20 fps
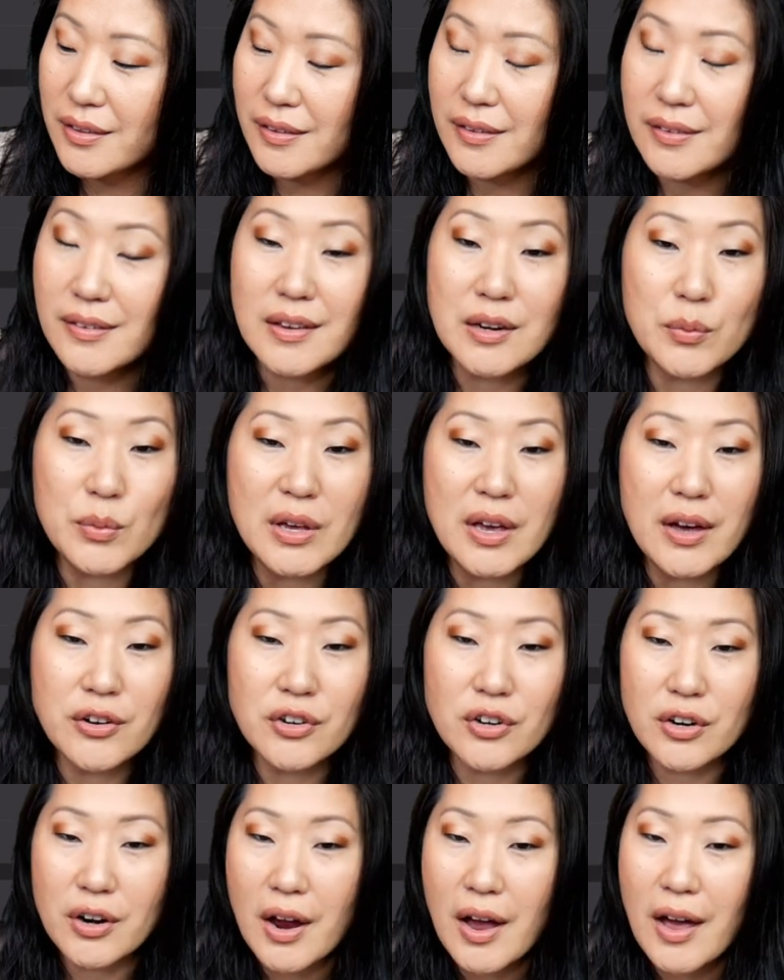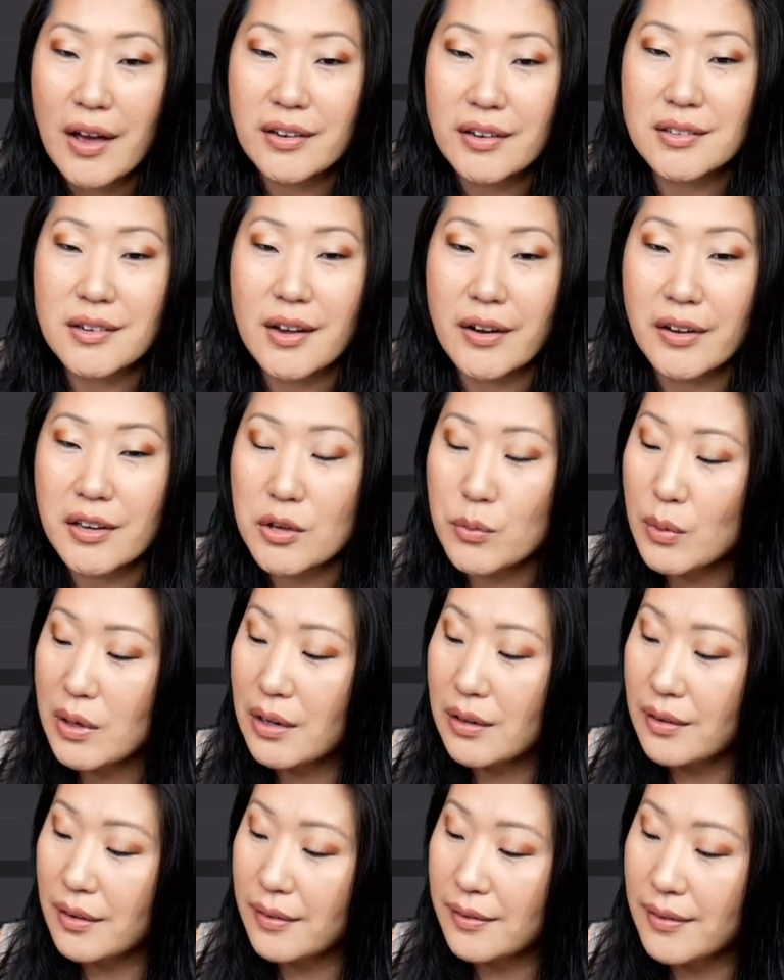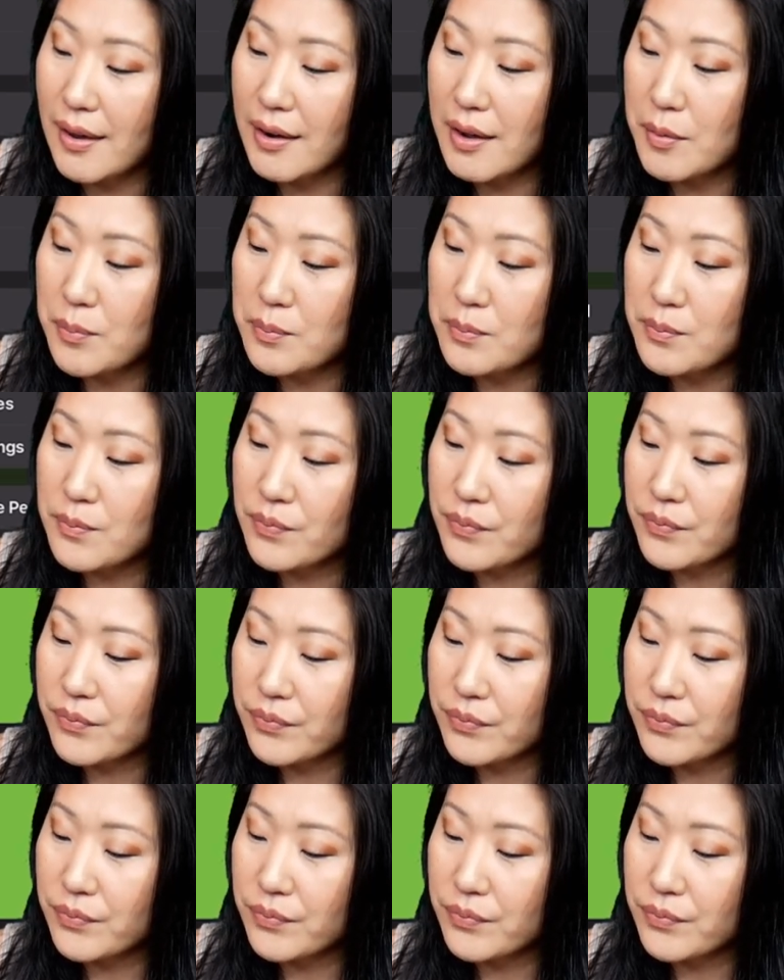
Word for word: This is going to be under document setup.